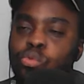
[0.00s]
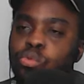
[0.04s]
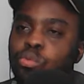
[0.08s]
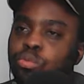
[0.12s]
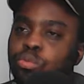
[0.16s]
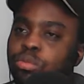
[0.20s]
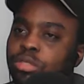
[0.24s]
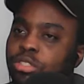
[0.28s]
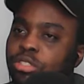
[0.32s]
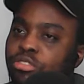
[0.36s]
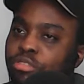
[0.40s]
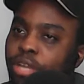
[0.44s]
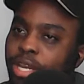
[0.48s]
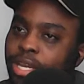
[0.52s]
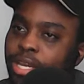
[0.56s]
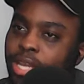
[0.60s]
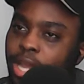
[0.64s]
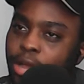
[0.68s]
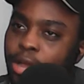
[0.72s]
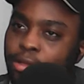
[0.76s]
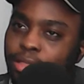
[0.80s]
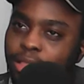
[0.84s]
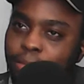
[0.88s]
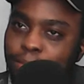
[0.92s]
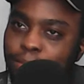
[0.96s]
Straight
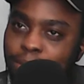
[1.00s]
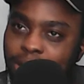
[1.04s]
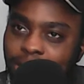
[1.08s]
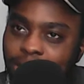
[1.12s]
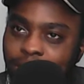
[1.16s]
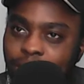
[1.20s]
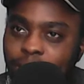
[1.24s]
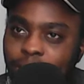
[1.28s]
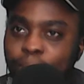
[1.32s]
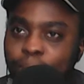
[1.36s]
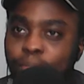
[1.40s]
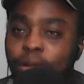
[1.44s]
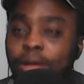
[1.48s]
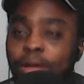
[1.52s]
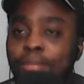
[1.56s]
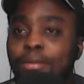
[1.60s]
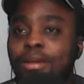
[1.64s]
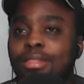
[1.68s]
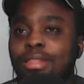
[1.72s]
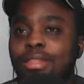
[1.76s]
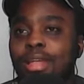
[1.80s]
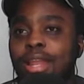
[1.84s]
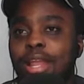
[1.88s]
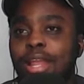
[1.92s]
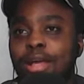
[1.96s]
down the middle.
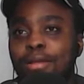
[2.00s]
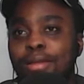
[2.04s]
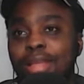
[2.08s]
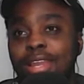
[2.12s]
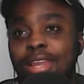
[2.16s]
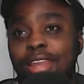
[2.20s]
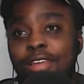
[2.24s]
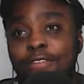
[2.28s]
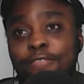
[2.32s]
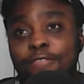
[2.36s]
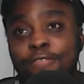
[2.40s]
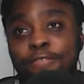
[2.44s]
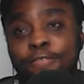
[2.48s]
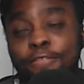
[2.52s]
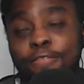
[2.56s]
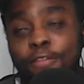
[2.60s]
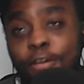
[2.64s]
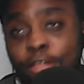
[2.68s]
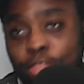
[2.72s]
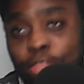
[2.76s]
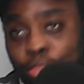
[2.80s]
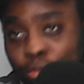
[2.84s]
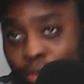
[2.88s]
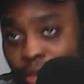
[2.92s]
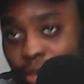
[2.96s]
Bournemouth are now leading
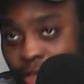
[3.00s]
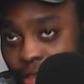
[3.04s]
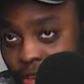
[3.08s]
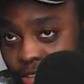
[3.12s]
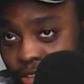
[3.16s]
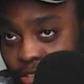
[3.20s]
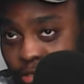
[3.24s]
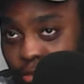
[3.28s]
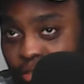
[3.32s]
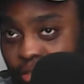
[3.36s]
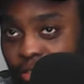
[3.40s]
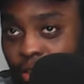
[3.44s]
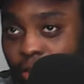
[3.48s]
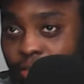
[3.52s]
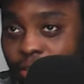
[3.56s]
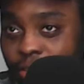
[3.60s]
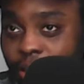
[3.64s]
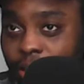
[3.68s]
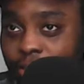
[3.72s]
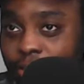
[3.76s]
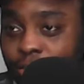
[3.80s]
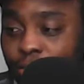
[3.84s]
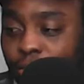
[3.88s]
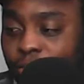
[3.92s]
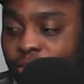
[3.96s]
4-3 in the shootout.
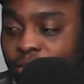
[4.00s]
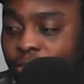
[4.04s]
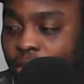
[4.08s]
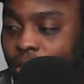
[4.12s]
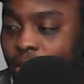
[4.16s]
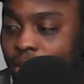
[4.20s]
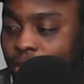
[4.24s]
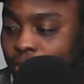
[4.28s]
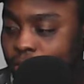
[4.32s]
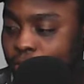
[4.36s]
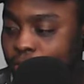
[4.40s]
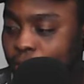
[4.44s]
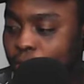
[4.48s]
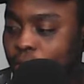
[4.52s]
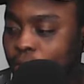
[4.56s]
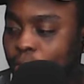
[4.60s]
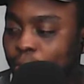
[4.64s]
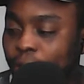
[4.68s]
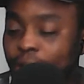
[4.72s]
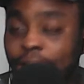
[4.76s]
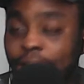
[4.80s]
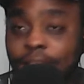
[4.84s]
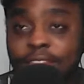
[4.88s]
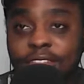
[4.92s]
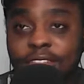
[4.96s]
Arsenal to take the fourth
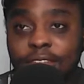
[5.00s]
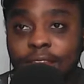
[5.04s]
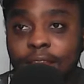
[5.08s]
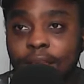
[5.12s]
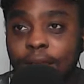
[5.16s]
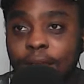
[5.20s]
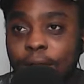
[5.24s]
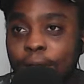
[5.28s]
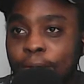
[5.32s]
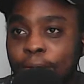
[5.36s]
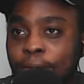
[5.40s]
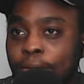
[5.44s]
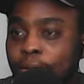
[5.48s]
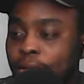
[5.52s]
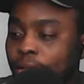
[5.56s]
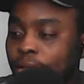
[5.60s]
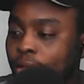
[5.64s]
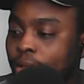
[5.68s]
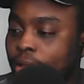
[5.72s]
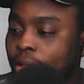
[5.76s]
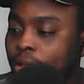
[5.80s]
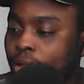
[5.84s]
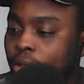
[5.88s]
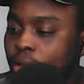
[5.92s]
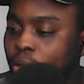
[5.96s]
penalty now.
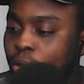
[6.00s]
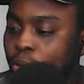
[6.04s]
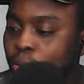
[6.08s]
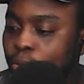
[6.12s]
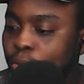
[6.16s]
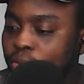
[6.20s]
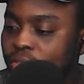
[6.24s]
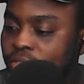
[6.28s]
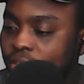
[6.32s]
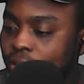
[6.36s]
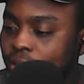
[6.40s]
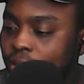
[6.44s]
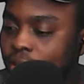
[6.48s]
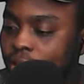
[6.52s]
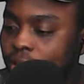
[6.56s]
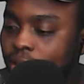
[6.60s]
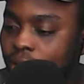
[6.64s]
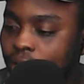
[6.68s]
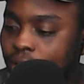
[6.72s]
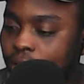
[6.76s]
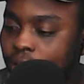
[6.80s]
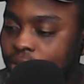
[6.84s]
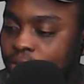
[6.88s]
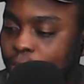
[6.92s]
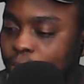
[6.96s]
Who's taking the
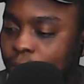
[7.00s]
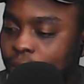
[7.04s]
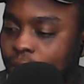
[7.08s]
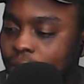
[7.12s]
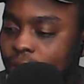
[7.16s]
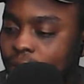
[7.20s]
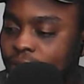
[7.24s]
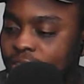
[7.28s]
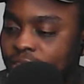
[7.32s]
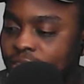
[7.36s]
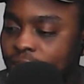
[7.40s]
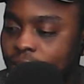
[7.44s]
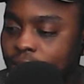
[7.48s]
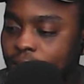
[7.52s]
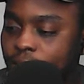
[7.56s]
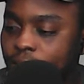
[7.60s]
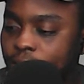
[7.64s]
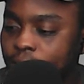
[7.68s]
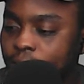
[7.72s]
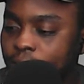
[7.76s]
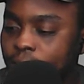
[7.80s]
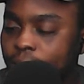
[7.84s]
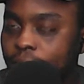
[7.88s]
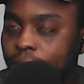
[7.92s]
last penalty?